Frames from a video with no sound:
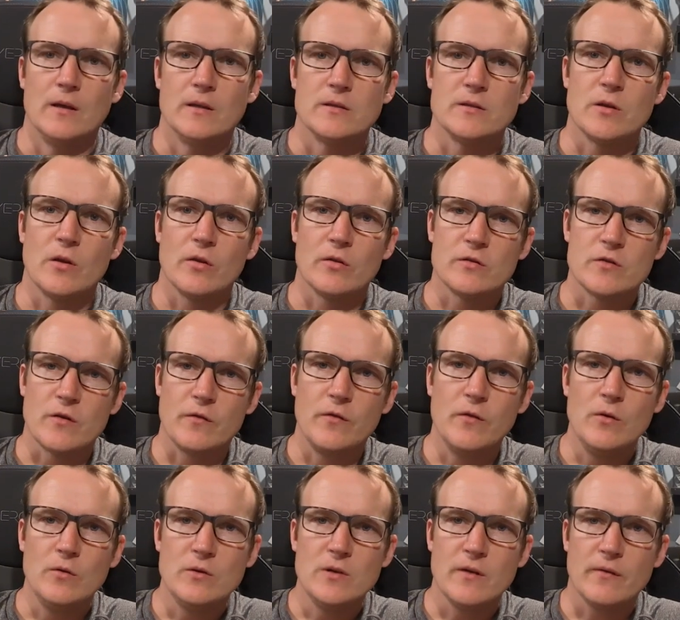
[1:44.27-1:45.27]
So there's a
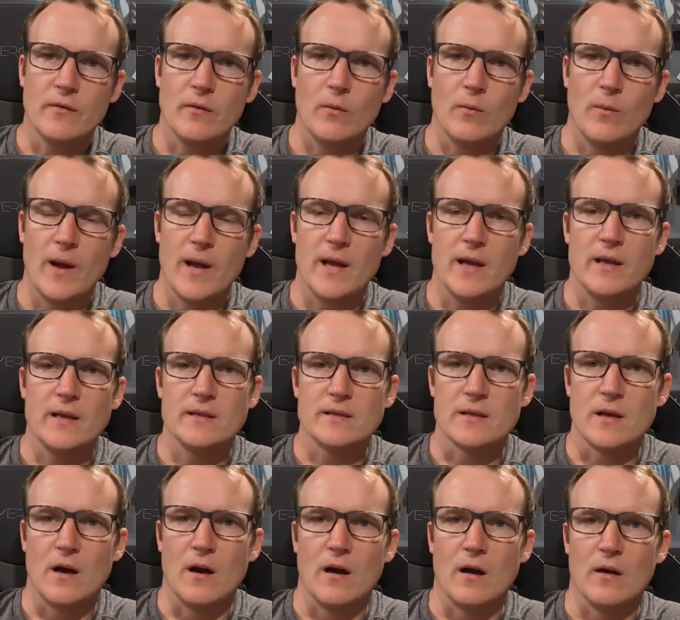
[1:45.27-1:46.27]
few different
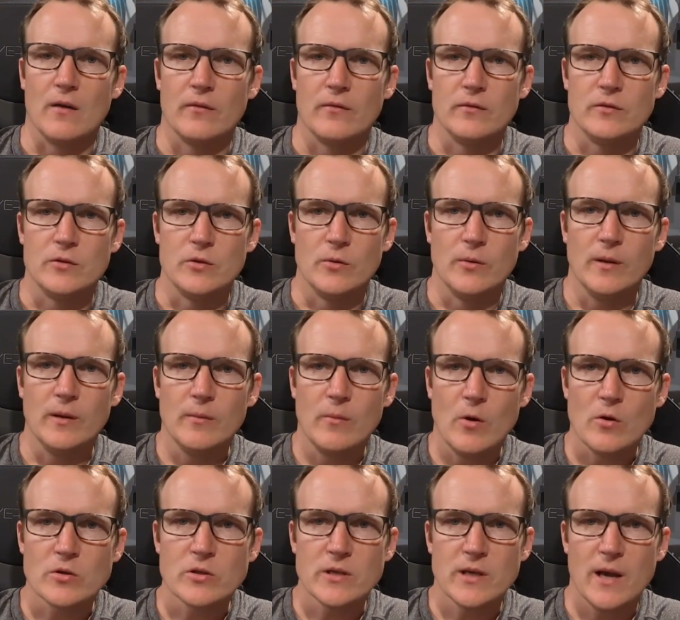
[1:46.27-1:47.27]
ways of doing
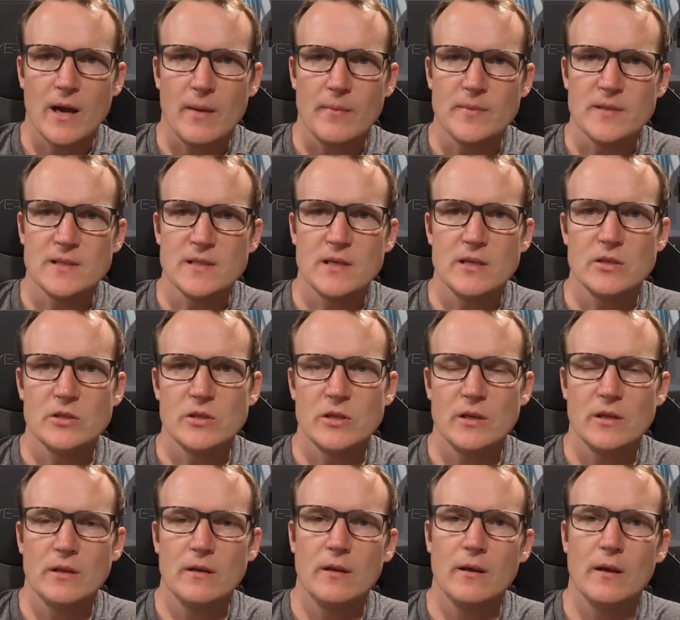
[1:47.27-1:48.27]
motion
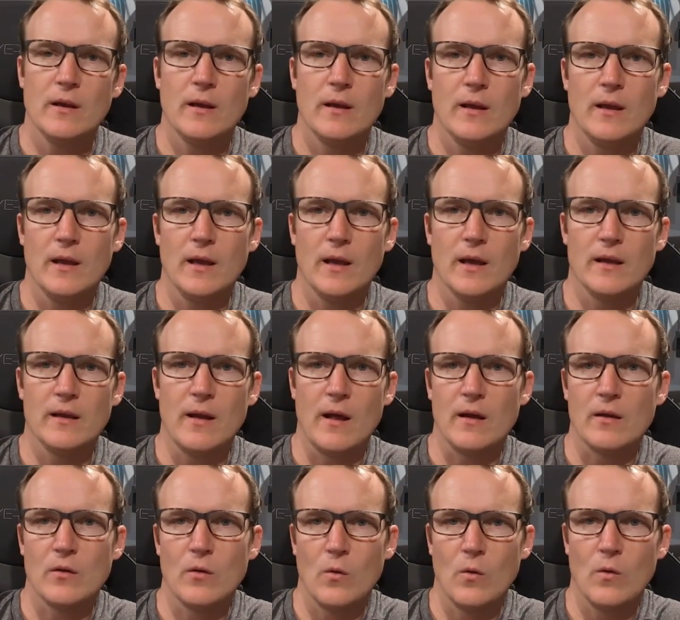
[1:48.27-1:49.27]
compensation, and
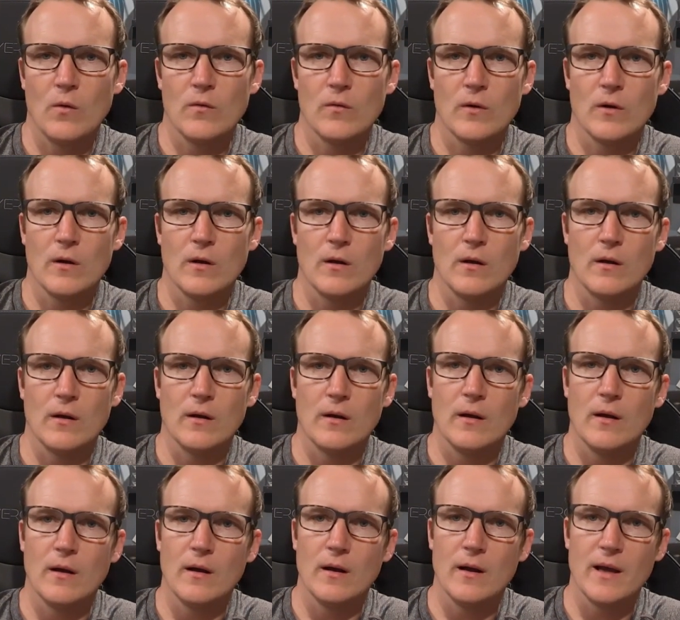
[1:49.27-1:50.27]
I'll go over
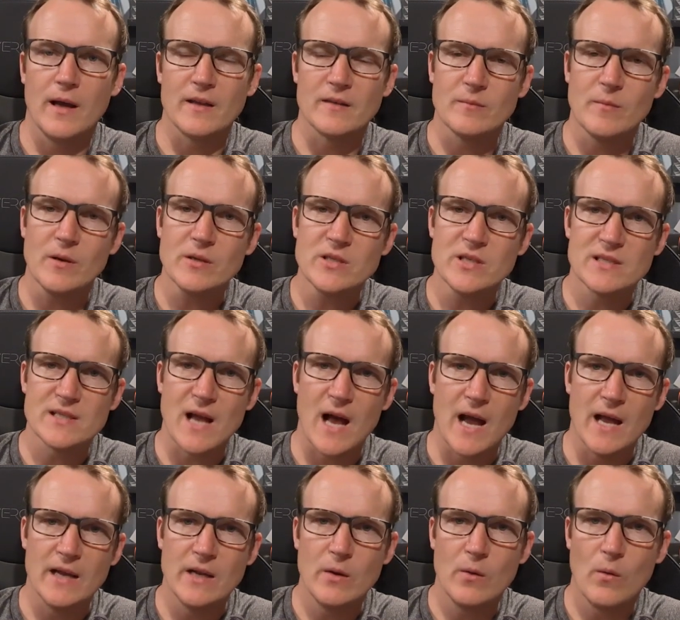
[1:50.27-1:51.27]
as much as
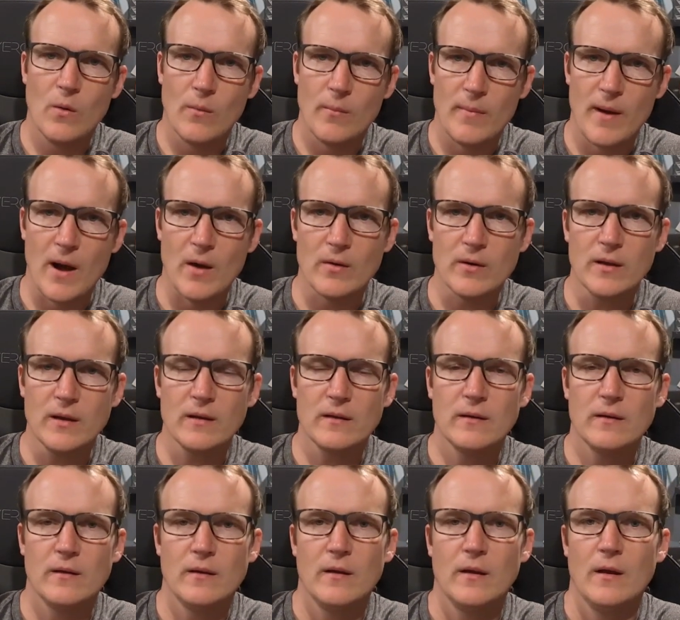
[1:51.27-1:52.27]
I know about it.